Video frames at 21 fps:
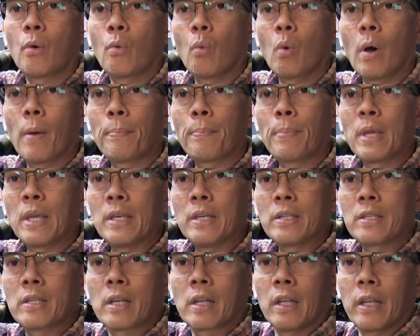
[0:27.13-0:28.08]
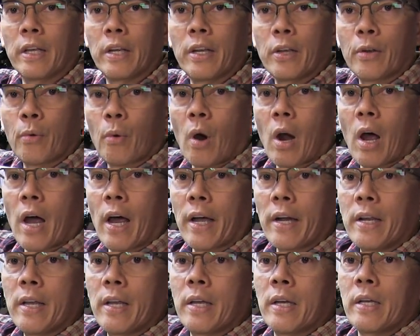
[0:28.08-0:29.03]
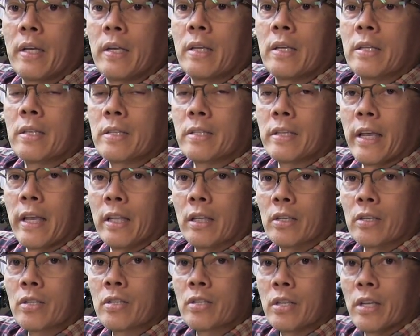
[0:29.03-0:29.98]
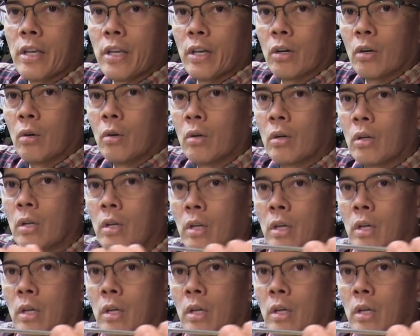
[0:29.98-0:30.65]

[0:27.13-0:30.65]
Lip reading: one-piece cleaning rod, stainless steel.